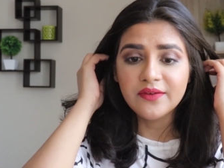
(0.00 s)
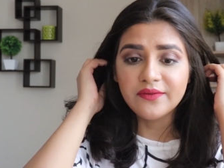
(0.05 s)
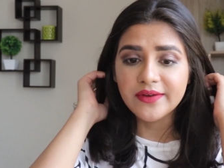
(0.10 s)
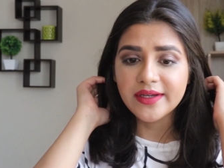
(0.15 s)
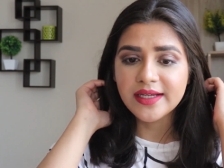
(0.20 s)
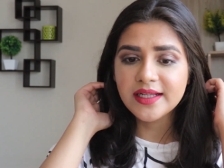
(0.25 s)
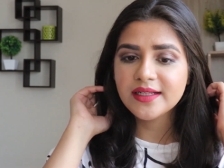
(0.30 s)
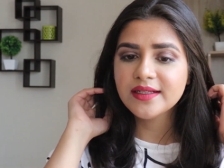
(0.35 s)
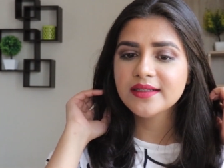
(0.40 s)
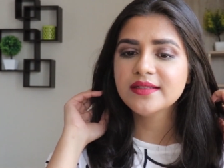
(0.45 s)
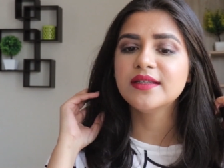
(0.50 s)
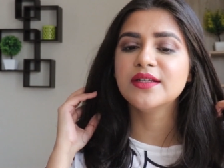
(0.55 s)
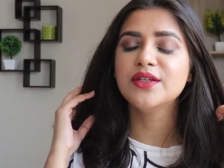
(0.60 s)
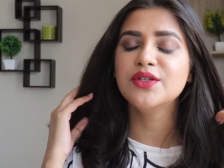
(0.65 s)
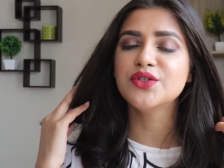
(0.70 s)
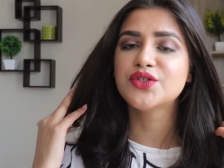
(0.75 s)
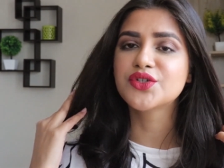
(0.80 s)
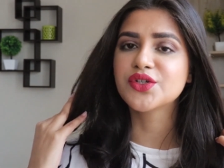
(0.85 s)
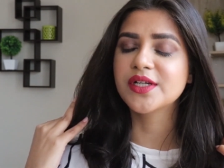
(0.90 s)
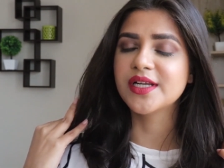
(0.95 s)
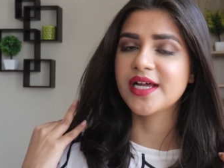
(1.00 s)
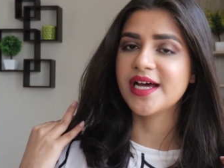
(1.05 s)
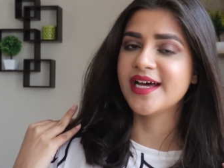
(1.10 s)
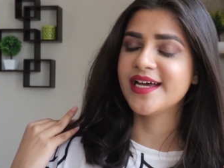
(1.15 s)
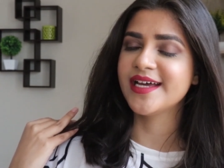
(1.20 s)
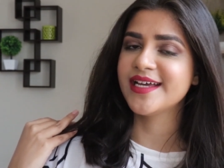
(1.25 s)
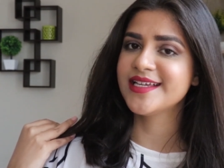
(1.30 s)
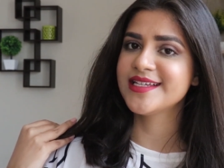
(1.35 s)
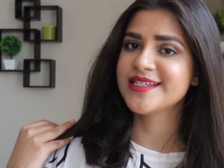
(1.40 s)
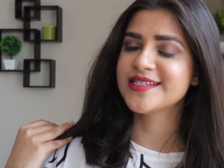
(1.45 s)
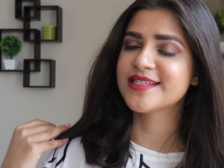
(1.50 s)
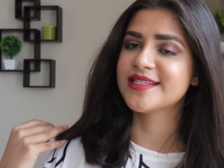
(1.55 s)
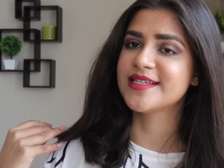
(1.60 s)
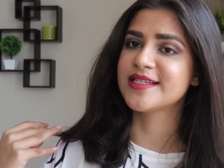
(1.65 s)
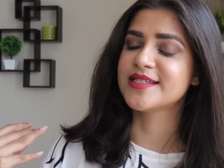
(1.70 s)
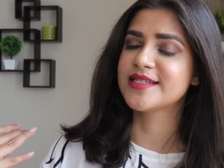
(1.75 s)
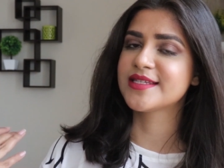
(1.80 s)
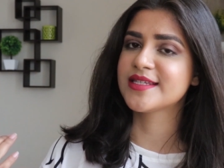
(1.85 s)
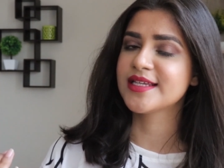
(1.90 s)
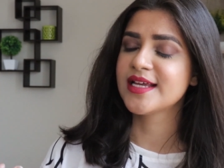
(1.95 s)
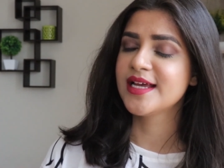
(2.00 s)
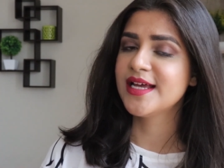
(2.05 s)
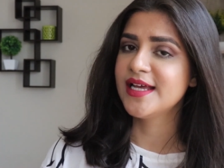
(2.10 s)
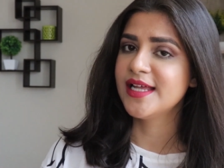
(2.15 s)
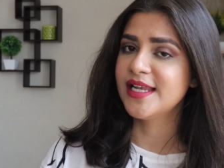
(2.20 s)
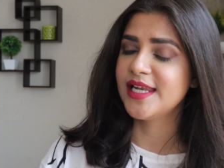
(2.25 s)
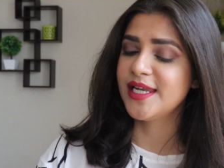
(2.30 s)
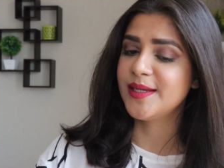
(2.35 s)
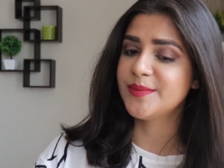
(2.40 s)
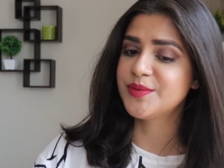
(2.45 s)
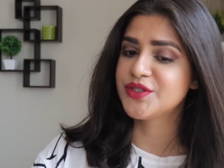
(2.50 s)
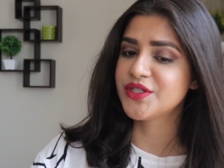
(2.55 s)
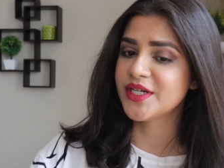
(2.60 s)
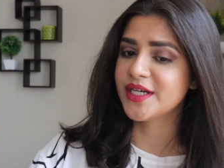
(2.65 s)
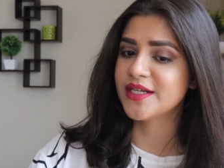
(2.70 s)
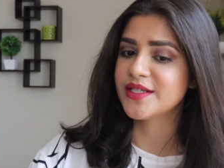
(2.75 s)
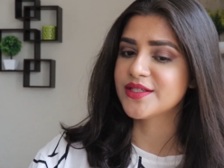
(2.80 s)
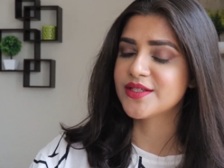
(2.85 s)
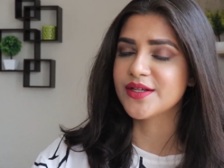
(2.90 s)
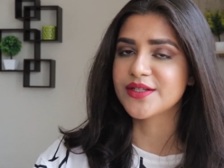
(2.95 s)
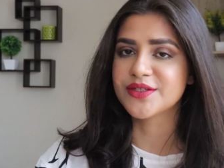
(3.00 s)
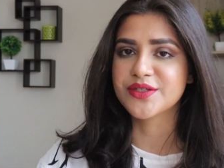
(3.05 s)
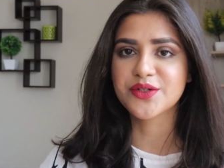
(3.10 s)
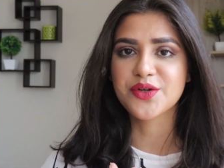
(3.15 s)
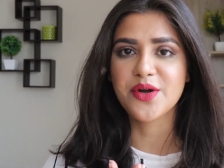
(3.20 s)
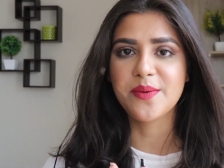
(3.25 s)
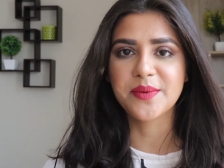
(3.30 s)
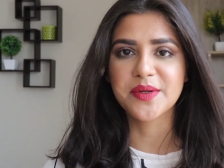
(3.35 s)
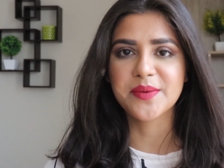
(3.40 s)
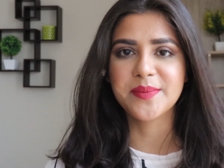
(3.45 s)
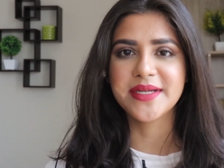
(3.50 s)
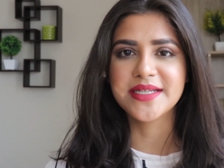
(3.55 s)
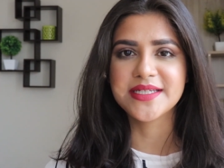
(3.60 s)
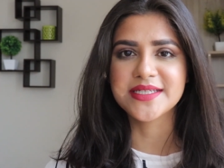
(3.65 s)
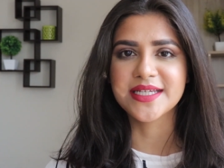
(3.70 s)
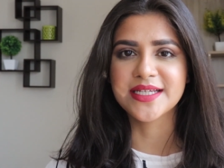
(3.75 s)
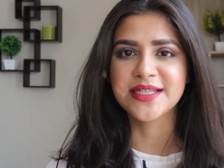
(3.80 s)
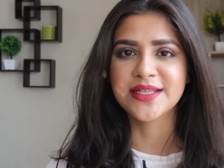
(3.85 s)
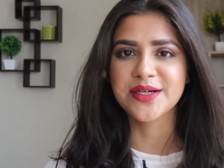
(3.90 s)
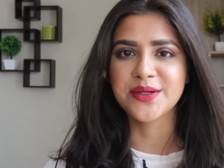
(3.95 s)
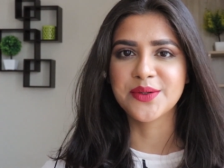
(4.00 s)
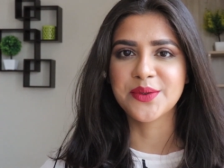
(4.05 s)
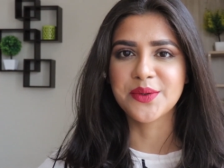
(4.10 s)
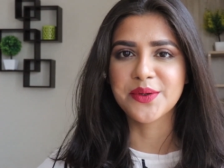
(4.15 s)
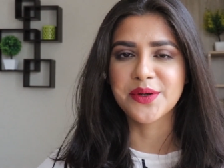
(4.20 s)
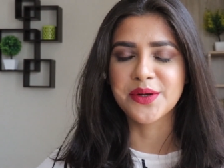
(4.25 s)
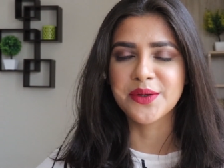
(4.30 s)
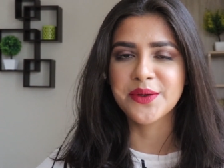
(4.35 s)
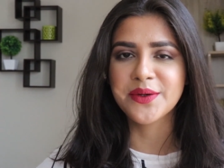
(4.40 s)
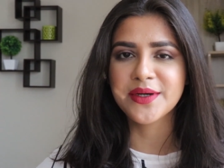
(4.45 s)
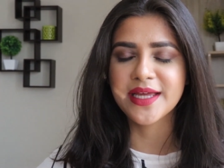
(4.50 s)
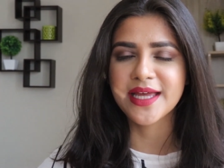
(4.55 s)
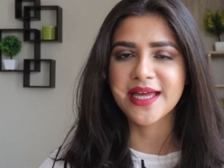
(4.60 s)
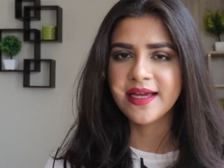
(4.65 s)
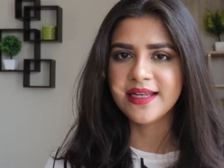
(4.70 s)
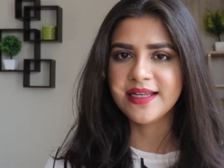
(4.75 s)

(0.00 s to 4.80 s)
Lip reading: The neutral eyes, this lip shade is also complementing the whole look.